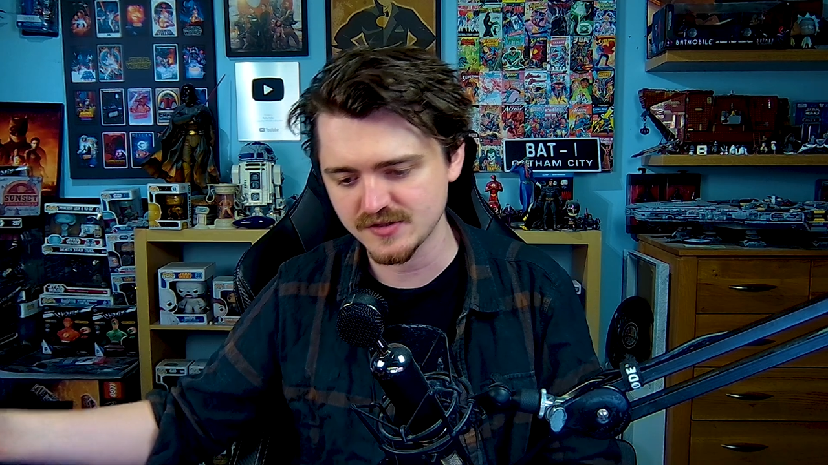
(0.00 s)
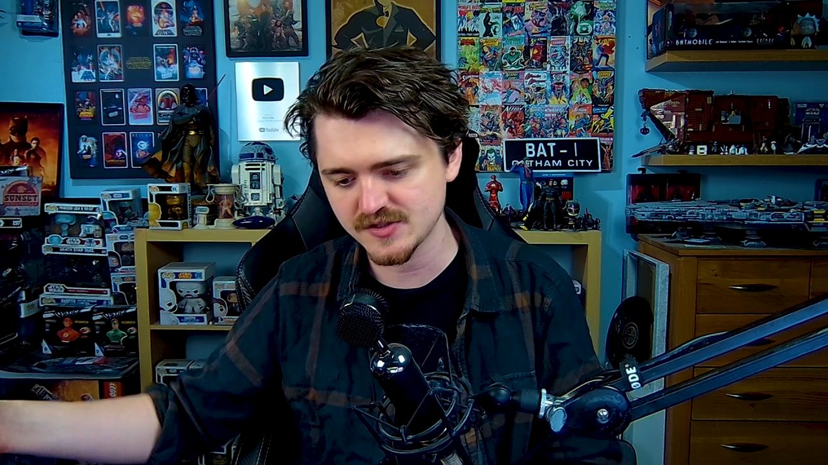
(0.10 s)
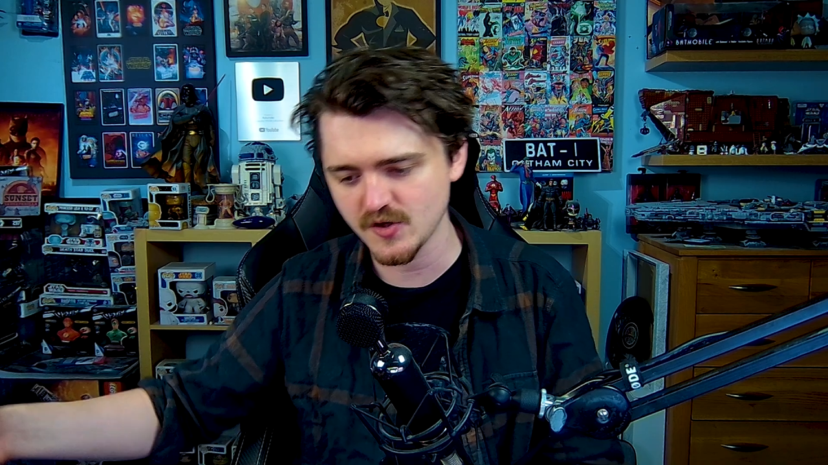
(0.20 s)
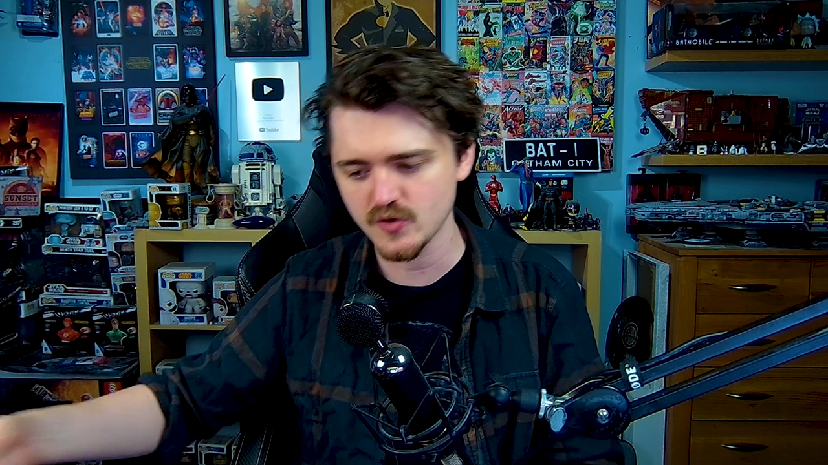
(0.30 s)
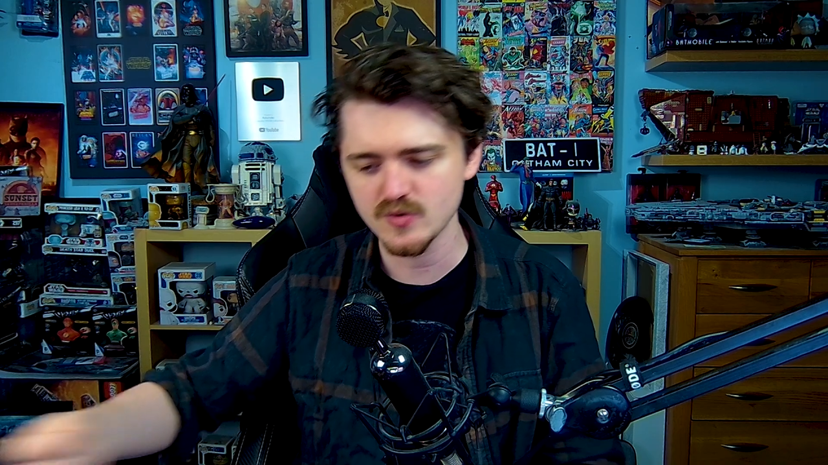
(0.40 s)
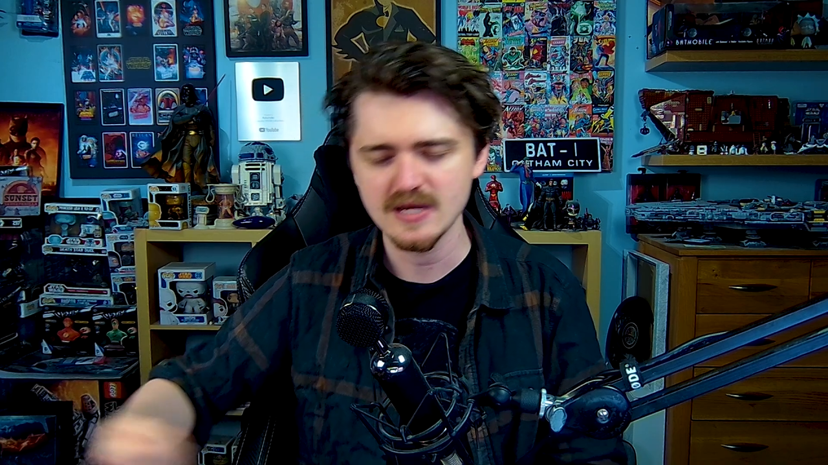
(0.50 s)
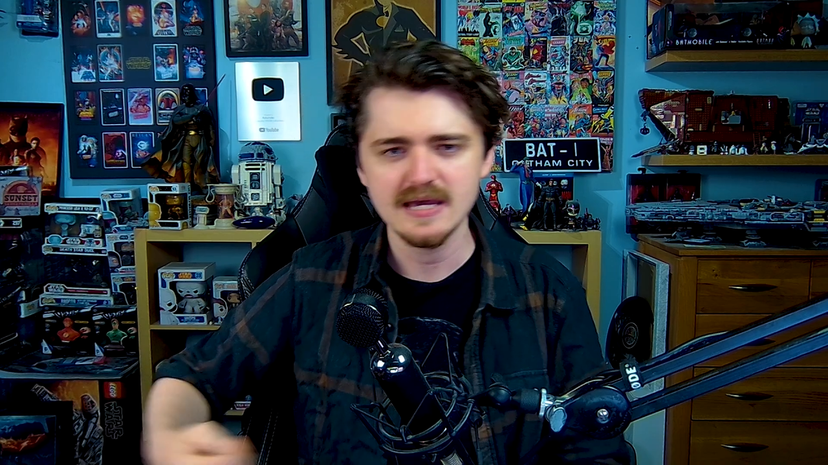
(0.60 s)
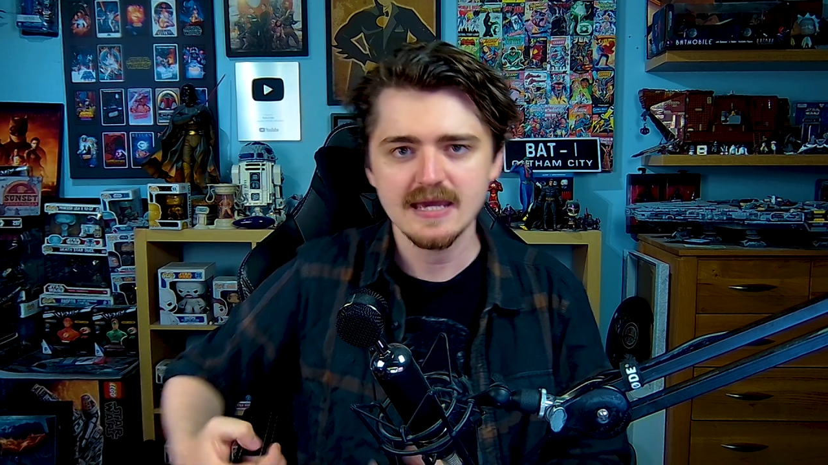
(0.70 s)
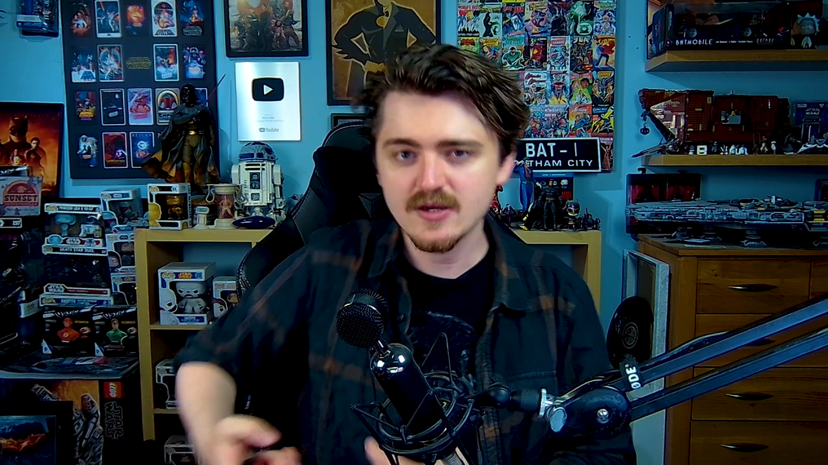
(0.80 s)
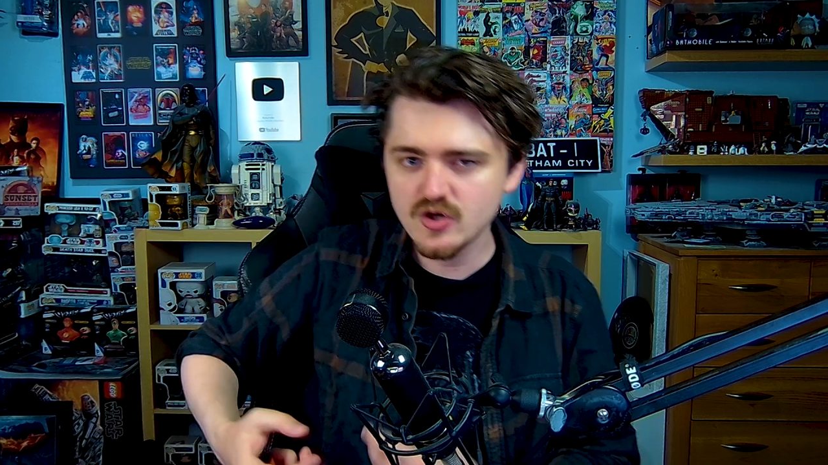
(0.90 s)
So
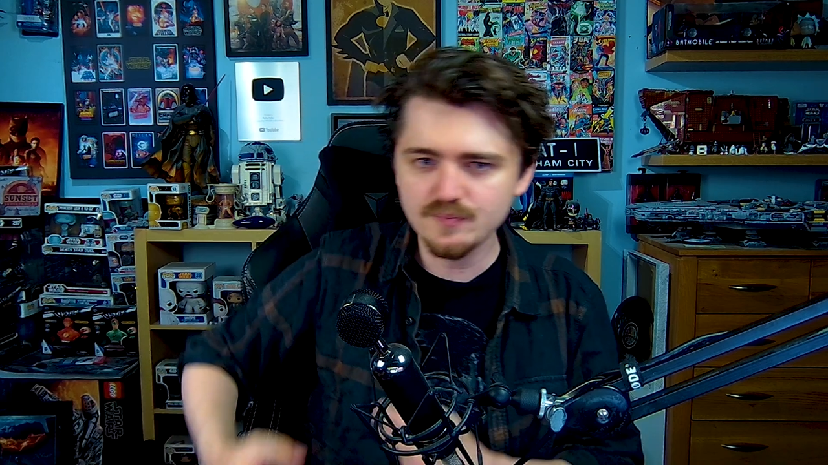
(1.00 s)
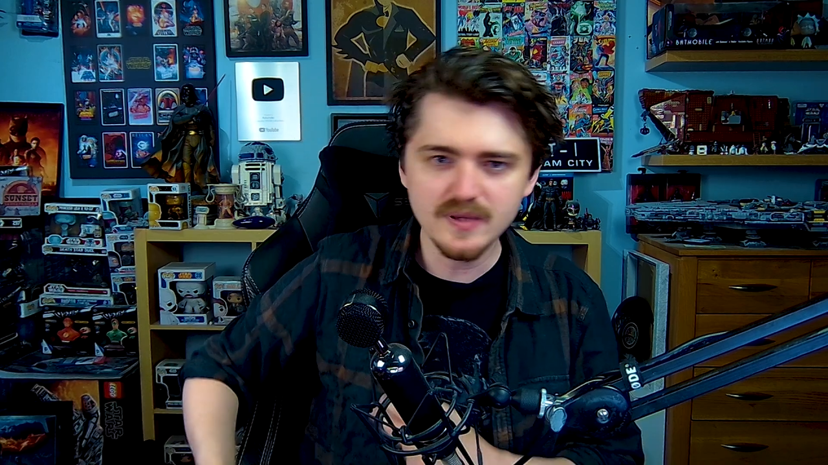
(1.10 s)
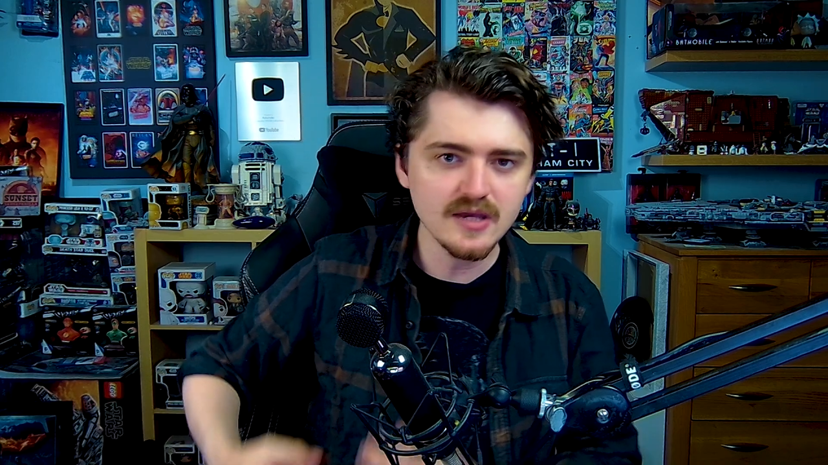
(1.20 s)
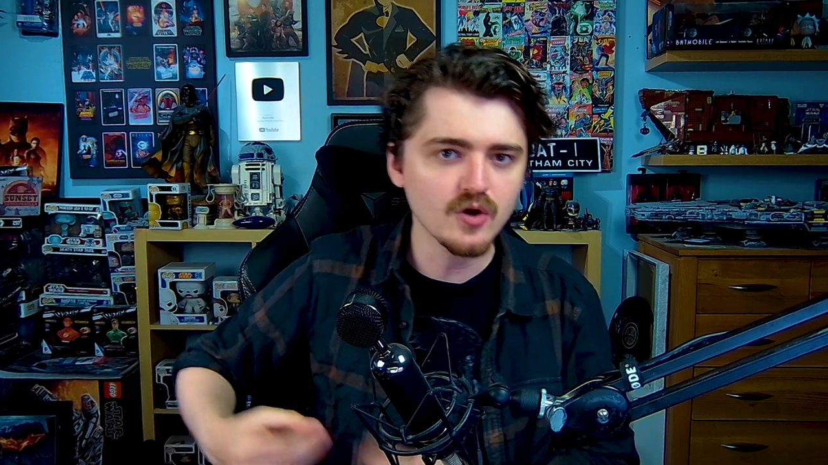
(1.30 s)
it could be